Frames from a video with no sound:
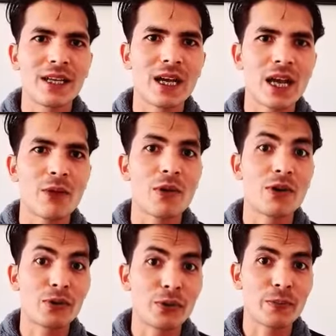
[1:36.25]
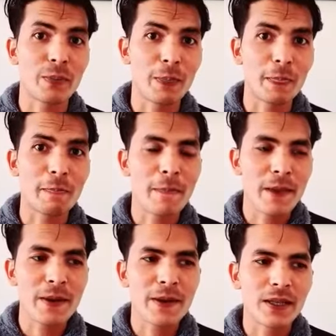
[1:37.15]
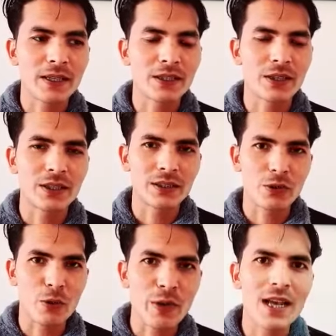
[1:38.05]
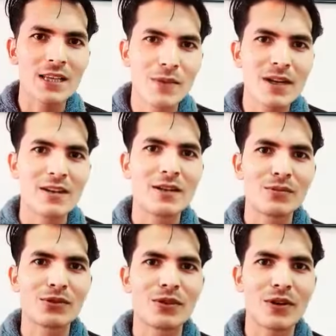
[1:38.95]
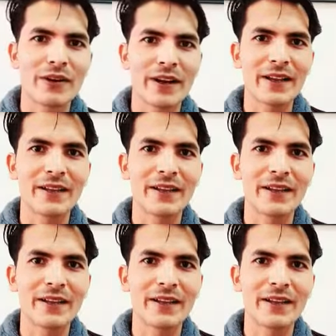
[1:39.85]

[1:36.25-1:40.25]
I want to. Romania is my dreams country.